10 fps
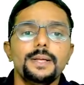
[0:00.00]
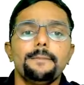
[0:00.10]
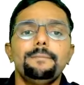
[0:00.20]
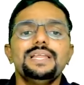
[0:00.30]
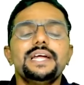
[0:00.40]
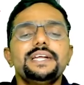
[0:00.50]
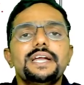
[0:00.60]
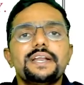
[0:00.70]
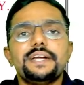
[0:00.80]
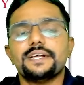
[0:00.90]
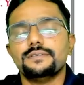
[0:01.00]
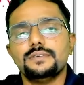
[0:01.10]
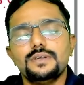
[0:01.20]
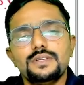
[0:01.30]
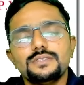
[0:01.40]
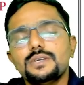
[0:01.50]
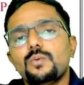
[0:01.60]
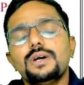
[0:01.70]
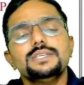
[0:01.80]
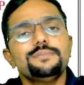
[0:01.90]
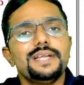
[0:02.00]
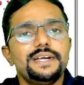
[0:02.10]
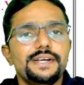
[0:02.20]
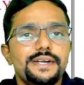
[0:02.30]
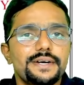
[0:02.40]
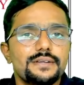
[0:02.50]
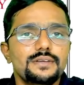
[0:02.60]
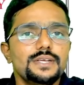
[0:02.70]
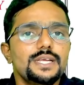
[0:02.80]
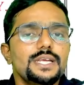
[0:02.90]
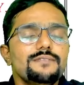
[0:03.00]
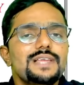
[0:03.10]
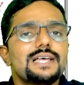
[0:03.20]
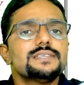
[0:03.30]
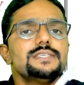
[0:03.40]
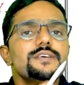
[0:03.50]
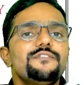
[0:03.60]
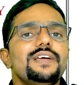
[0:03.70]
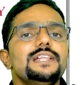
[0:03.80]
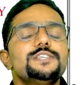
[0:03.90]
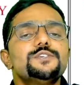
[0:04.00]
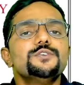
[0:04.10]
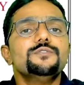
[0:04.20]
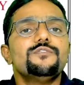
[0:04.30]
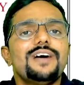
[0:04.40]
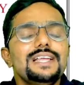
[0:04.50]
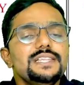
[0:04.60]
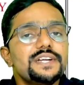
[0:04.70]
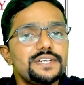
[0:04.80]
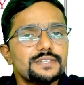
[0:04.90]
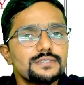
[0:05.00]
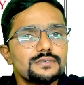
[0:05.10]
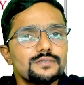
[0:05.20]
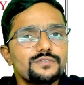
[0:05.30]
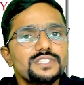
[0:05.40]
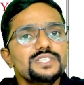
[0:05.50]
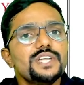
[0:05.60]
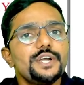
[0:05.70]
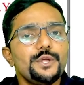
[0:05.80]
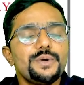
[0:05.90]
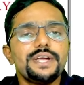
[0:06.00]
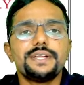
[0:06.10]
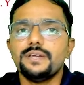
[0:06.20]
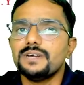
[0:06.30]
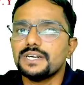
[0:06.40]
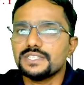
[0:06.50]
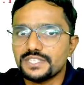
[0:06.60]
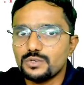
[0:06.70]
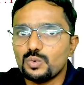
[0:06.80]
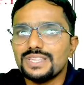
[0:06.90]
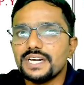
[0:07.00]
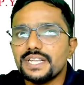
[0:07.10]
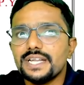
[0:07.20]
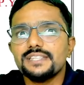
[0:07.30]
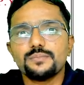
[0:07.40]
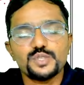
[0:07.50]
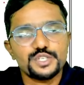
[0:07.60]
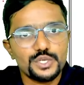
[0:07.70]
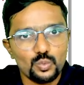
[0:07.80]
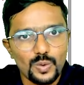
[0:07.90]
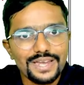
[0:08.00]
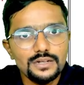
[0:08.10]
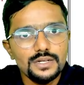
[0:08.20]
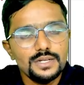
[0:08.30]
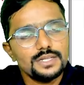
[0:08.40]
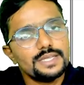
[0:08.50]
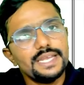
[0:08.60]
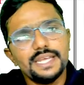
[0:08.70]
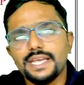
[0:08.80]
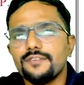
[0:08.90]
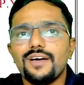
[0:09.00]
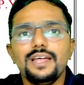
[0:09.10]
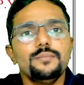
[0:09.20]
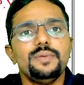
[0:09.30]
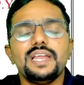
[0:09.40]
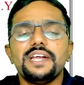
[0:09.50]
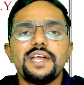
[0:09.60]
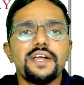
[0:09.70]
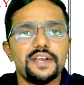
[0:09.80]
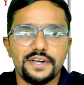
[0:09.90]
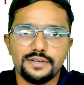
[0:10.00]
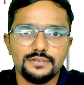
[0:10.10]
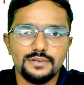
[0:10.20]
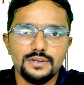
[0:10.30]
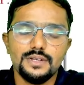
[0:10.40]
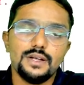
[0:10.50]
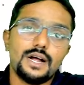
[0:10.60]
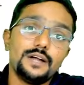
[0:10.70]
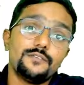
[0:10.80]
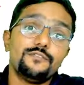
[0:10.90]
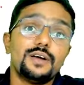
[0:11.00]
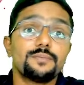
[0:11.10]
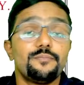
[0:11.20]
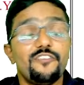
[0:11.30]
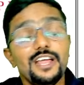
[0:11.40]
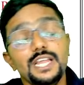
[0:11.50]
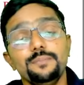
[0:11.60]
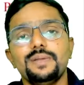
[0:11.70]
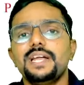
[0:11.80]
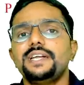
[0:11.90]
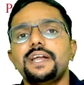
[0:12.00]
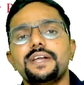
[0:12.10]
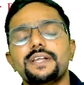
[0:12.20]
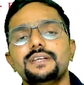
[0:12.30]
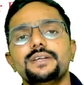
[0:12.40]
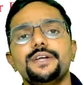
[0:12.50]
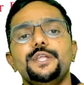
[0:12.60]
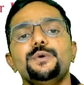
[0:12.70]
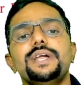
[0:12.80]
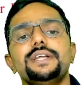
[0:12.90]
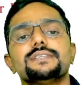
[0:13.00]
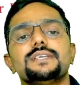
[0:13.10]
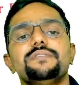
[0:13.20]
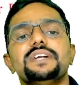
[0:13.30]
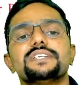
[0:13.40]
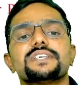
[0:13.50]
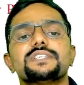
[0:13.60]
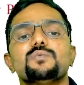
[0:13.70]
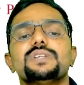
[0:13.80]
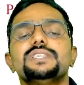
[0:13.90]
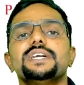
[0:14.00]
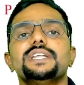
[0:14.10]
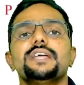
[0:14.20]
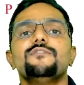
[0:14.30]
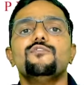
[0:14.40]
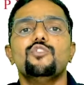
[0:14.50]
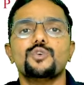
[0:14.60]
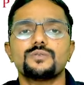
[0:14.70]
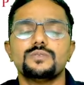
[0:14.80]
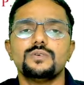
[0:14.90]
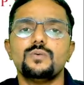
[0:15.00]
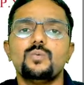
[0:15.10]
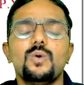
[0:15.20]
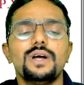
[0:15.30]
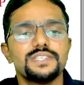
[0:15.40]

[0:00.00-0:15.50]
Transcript: Belated return. Sir, what is belated return? If the assessee fails to file the return within the due date given under section 139 subsection 1, then he can file belated return. And for filing belated return, due date is given under section 139.4. What